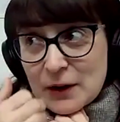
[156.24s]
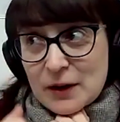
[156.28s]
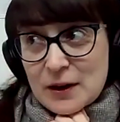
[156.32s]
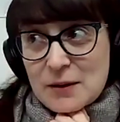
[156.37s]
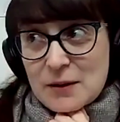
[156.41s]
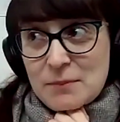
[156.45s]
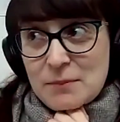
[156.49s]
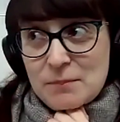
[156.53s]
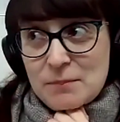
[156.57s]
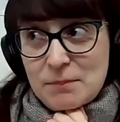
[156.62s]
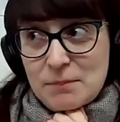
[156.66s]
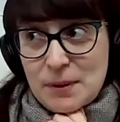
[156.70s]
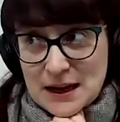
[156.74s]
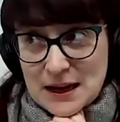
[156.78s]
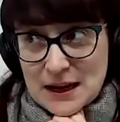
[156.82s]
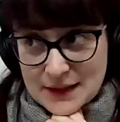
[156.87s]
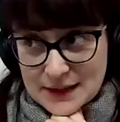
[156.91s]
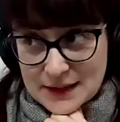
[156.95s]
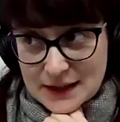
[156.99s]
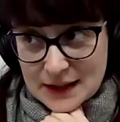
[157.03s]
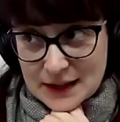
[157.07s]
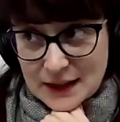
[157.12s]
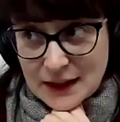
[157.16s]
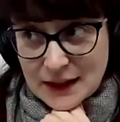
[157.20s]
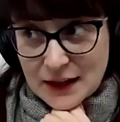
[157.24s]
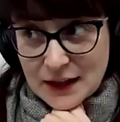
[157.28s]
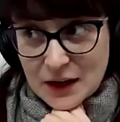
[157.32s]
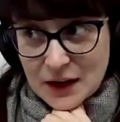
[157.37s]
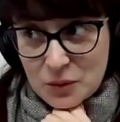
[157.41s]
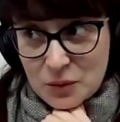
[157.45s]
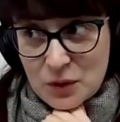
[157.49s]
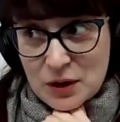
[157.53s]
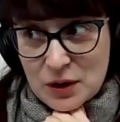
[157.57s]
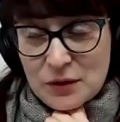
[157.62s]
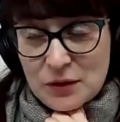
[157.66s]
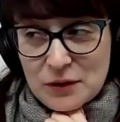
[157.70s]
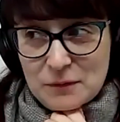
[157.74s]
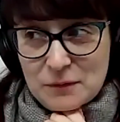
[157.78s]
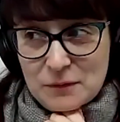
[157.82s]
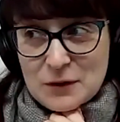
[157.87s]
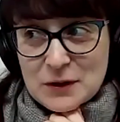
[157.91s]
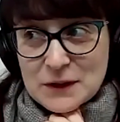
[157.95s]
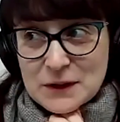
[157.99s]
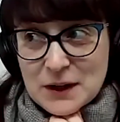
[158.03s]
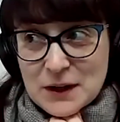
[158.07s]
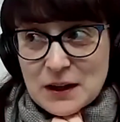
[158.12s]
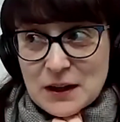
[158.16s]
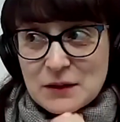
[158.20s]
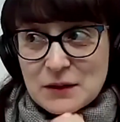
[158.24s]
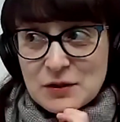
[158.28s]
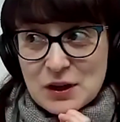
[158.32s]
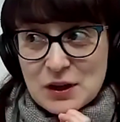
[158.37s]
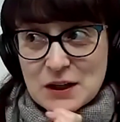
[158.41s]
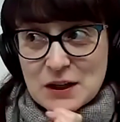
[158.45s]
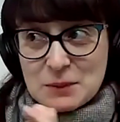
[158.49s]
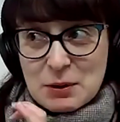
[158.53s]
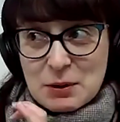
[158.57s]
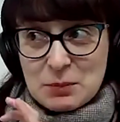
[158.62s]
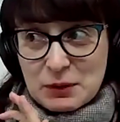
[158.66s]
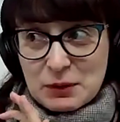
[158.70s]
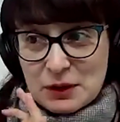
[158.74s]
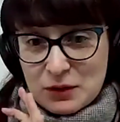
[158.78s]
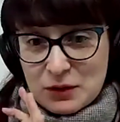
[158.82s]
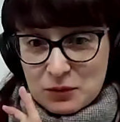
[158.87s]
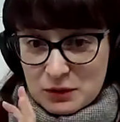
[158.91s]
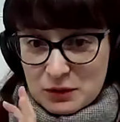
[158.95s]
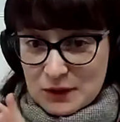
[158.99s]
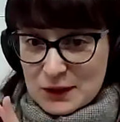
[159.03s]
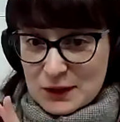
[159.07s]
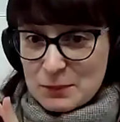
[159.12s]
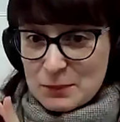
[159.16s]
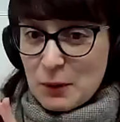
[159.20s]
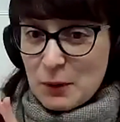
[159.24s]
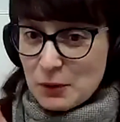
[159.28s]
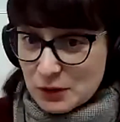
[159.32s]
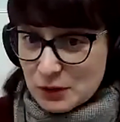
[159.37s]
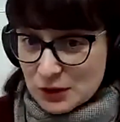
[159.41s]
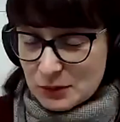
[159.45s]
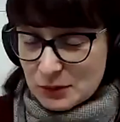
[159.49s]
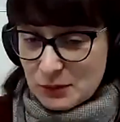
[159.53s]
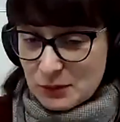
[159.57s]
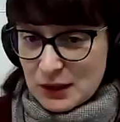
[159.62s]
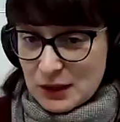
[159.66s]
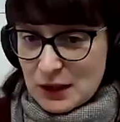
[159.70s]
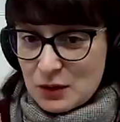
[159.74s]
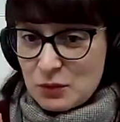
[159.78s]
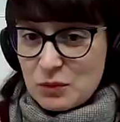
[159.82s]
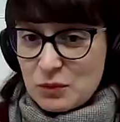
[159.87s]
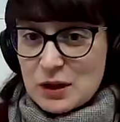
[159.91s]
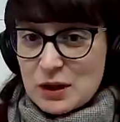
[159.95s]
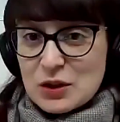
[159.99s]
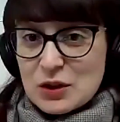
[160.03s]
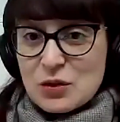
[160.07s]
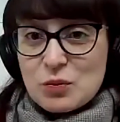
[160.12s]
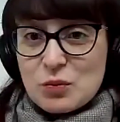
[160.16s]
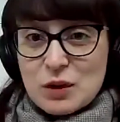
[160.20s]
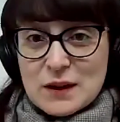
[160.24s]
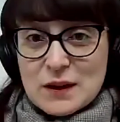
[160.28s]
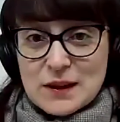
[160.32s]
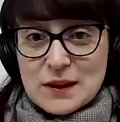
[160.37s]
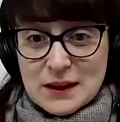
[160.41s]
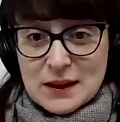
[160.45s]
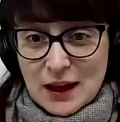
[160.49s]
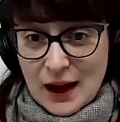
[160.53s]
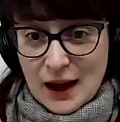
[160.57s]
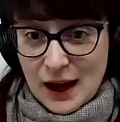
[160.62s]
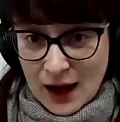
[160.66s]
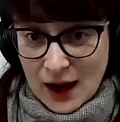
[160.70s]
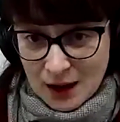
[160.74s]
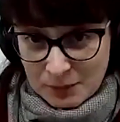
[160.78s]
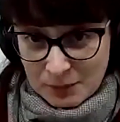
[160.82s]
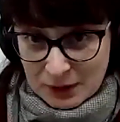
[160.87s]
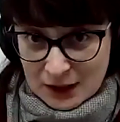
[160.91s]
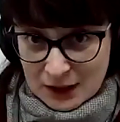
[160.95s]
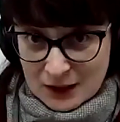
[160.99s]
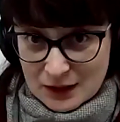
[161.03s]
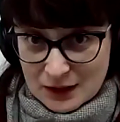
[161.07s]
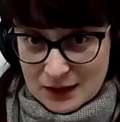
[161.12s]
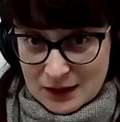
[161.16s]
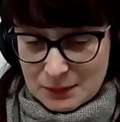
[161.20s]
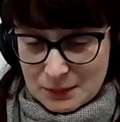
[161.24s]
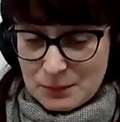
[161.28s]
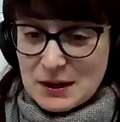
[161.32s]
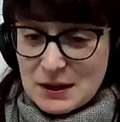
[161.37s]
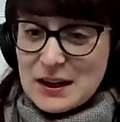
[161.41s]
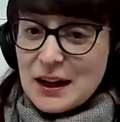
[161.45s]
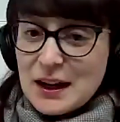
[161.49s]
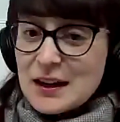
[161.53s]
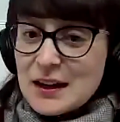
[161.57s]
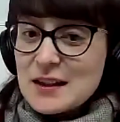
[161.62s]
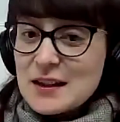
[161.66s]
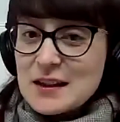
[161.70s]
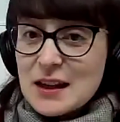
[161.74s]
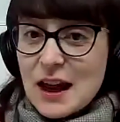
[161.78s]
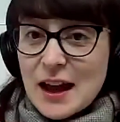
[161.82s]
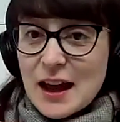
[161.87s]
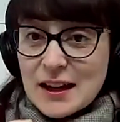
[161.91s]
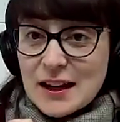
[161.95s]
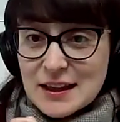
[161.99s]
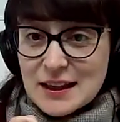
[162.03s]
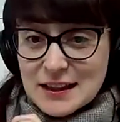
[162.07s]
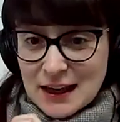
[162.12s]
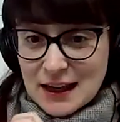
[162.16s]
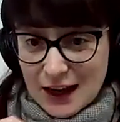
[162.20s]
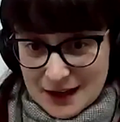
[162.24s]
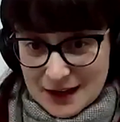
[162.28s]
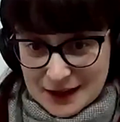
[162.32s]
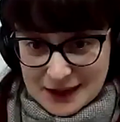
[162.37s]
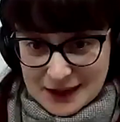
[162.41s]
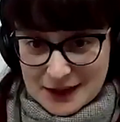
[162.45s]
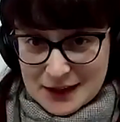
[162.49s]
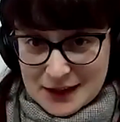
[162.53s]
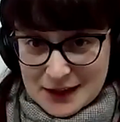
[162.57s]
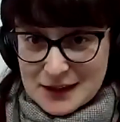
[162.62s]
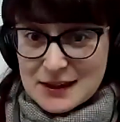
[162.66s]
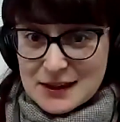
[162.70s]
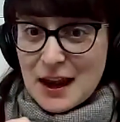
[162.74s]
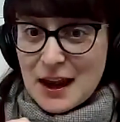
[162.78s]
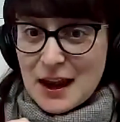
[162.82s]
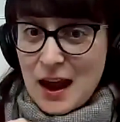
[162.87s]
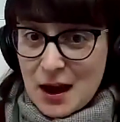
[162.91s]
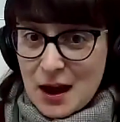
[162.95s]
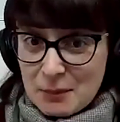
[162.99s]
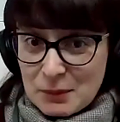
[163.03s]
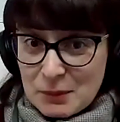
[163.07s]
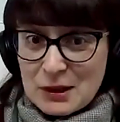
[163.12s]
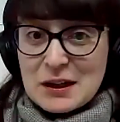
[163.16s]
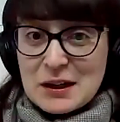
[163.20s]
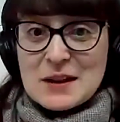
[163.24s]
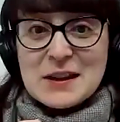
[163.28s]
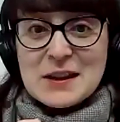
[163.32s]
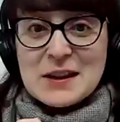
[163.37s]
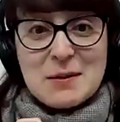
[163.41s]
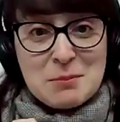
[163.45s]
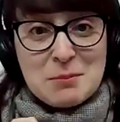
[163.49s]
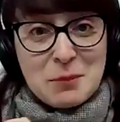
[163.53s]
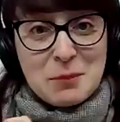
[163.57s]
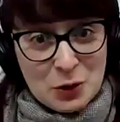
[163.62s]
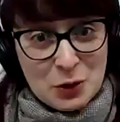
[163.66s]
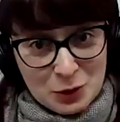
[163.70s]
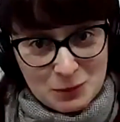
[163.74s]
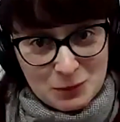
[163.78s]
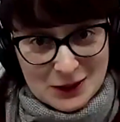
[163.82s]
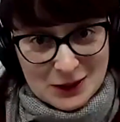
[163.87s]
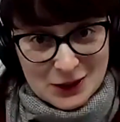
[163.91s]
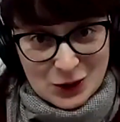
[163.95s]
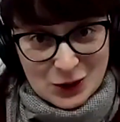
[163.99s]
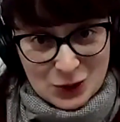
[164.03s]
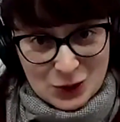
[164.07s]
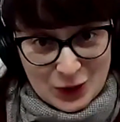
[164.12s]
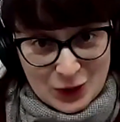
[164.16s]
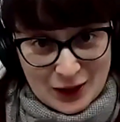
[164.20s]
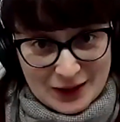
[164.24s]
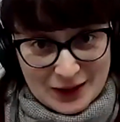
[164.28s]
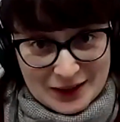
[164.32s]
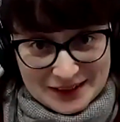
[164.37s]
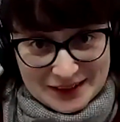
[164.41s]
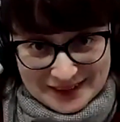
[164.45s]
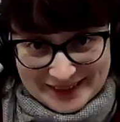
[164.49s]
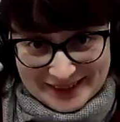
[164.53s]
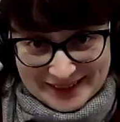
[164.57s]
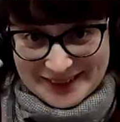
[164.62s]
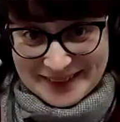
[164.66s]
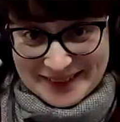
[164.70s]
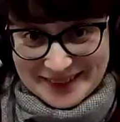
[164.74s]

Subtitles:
very basic with the first kind of Shakespeare play that really spoke to me, which was Hamlet, because at its essence, Hamlet is a murder mystery.